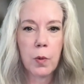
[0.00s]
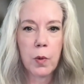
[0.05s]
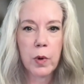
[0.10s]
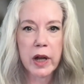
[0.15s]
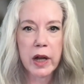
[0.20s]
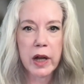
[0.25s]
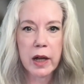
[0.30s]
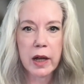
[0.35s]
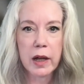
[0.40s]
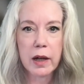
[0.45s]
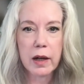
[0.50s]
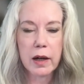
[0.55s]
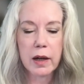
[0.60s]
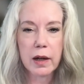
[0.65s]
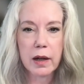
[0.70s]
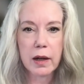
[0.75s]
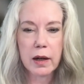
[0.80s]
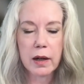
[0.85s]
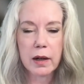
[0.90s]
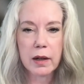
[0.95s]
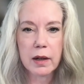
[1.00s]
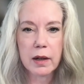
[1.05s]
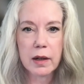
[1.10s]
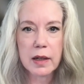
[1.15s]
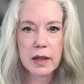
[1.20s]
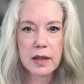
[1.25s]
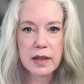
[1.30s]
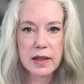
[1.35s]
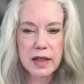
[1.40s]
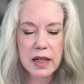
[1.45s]
we
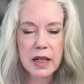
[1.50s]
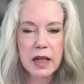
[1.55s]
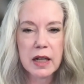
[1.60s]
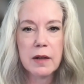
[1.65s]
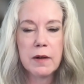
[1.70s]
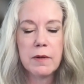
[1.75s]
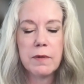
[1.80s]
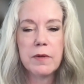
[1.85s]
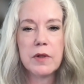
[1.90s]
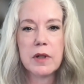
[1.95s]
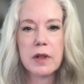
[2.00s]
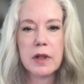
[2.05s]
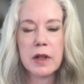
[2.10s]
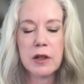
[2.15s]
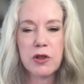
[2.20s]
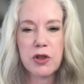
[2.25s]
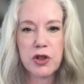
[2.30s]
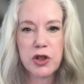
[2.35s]
conceived